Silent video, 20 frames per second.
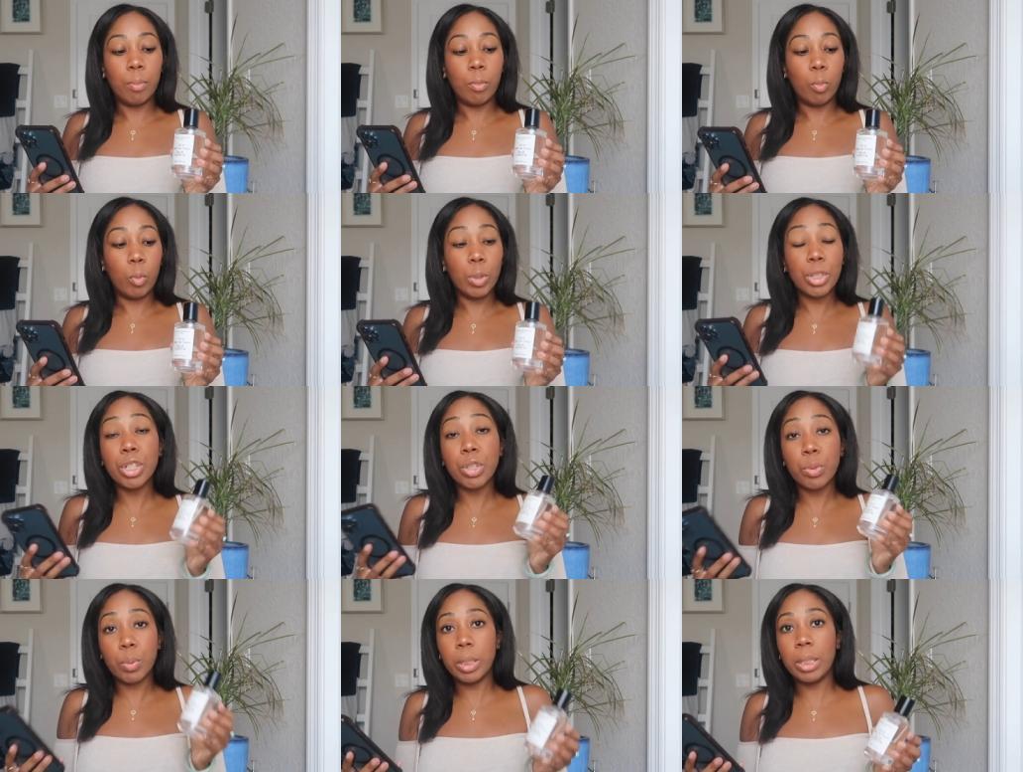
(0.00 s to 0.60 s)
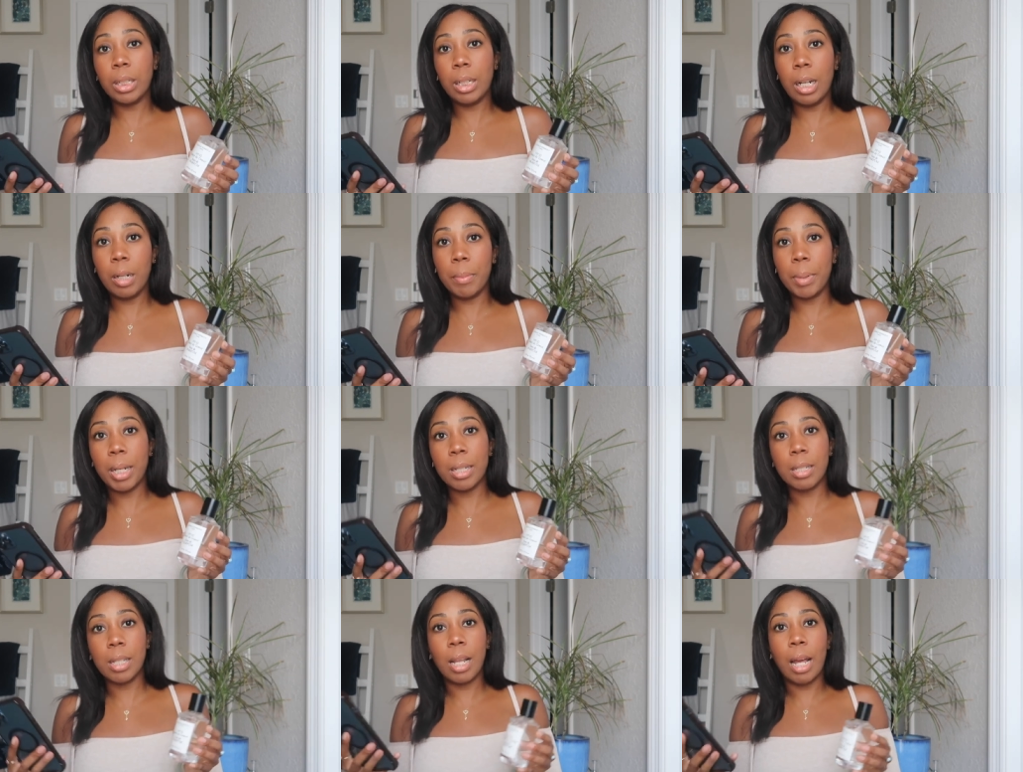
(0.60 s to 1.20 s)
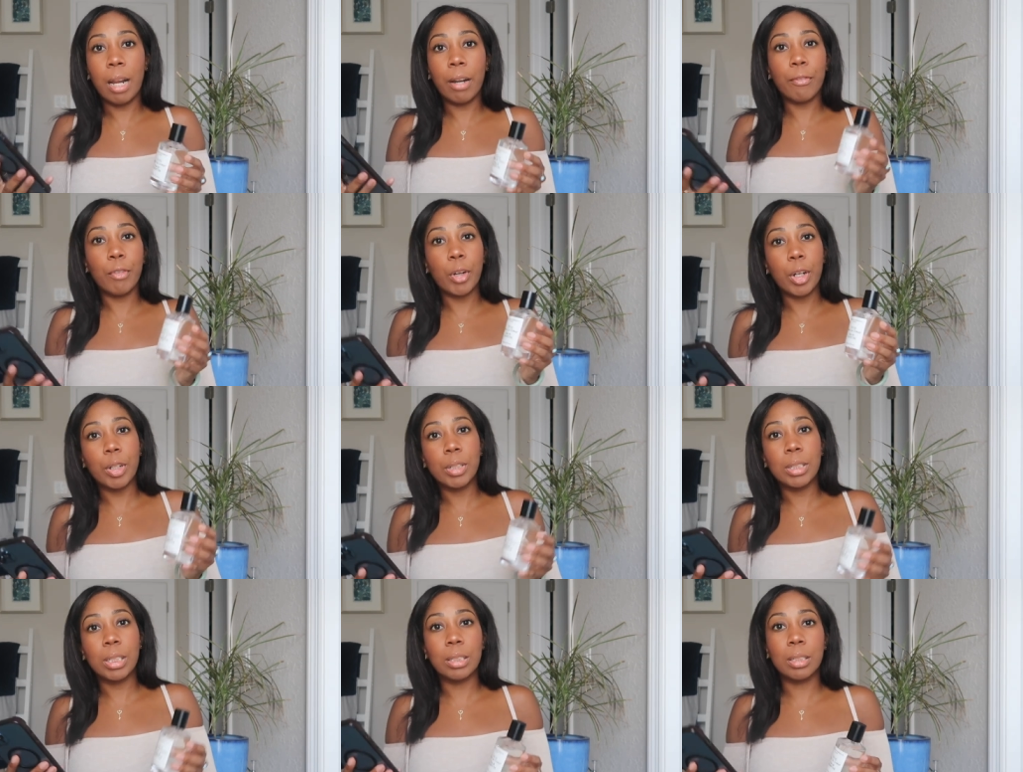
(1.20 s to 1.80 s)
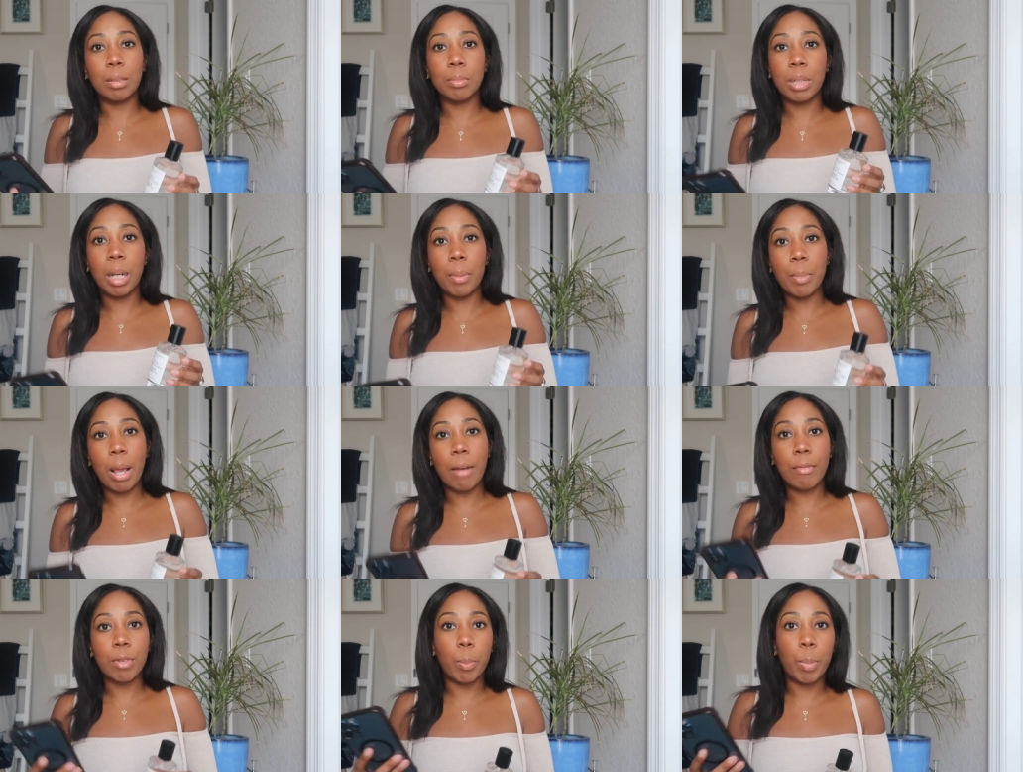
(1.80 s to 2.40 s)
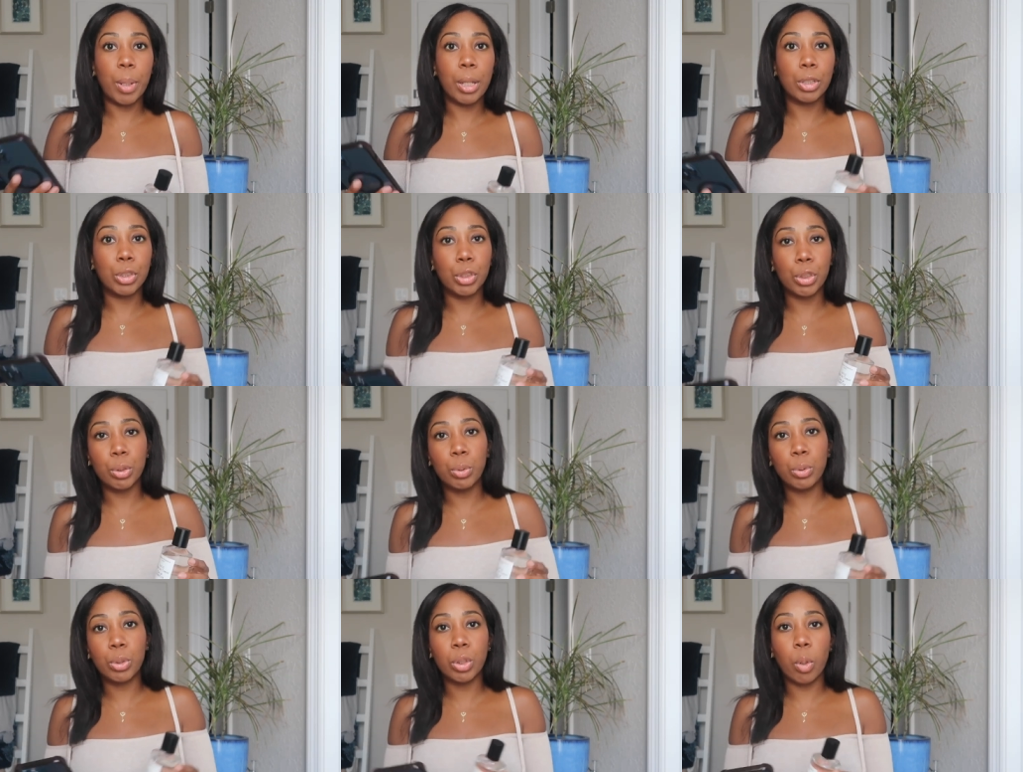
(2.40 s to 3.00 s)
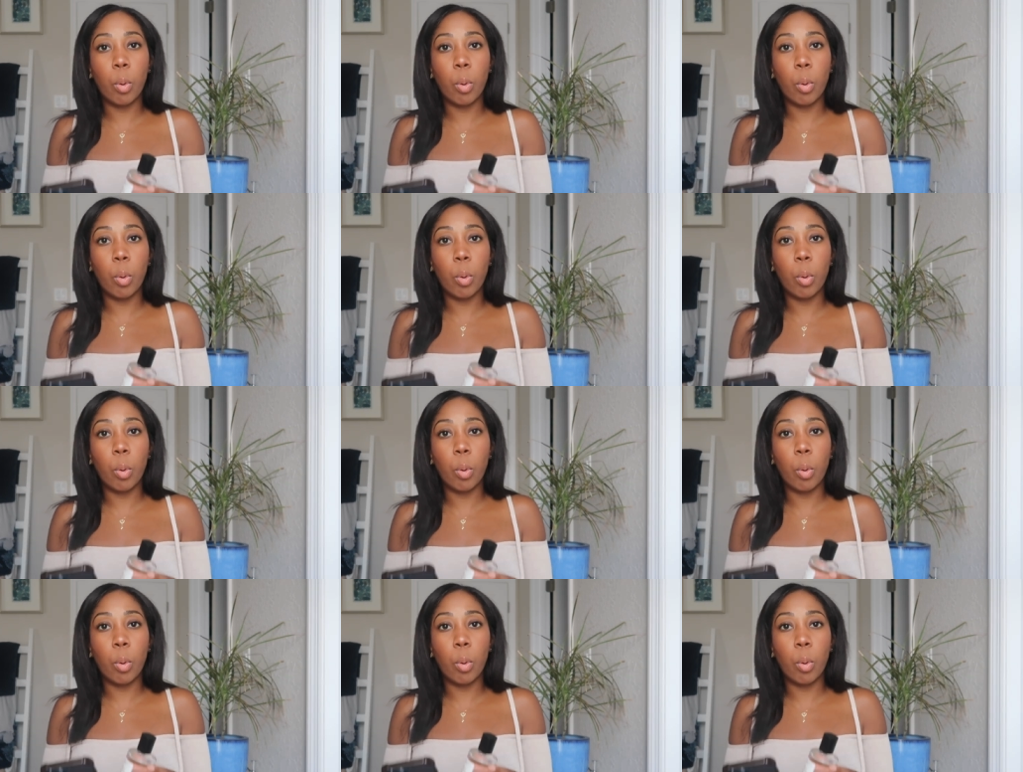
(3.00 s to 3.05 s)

which is really good because a lot of fragrances sometimes you have to pick and choose.